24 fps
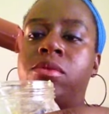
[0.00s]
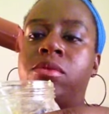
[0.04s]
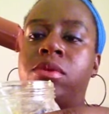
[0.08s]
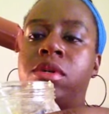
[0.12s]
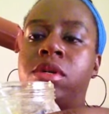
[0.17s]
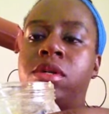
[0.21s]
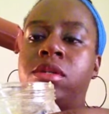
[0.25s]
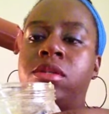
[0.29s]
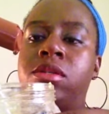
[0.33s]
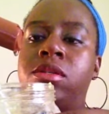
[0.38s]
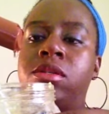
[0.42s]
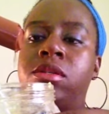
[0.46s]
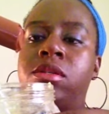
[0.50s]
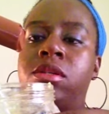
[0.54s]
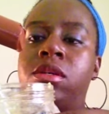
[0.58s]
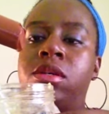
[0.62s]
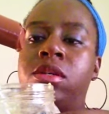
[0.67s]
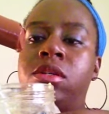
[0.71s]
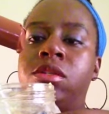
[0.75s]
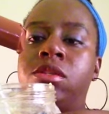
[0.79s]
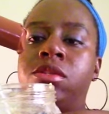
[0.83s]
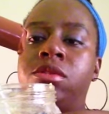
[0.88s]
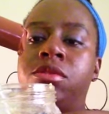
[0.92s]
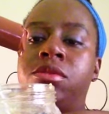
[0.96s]
1,
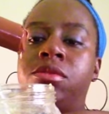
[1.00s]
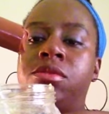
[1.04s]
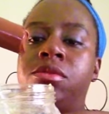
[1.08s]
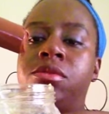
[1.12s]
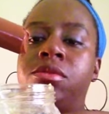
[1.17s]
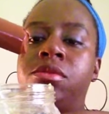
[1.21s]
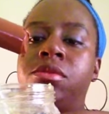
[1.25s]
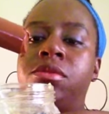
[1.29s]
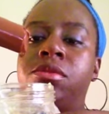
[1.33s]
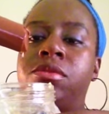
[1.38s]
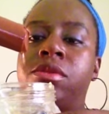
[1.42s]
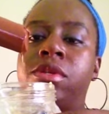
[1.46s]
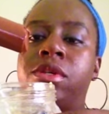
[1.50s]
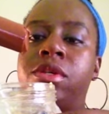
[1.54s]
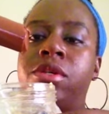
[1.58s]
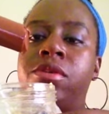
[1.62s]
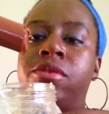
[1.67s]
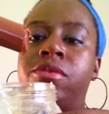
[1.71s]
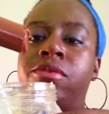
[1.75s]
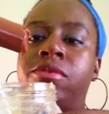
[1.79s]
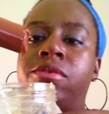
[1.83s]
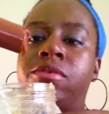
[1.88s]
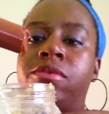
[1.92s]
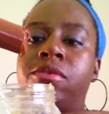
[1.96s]
2, 3,
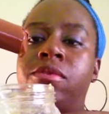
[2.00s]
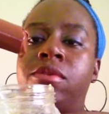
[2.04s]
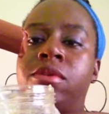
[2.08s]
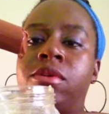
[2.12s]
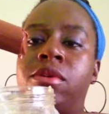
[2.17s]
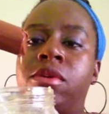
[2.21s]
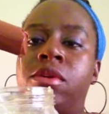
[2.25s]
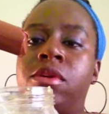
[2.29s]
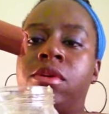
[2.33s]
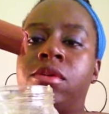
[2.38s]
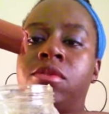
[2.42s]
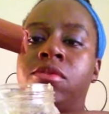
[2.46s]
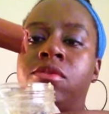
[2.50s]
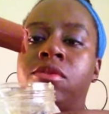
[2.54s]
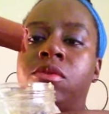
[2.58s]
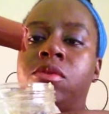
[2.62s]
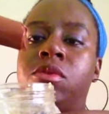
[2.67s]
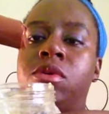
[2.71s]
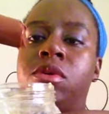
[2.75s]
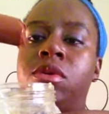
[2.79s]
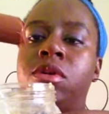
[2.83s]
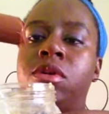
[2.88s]
4.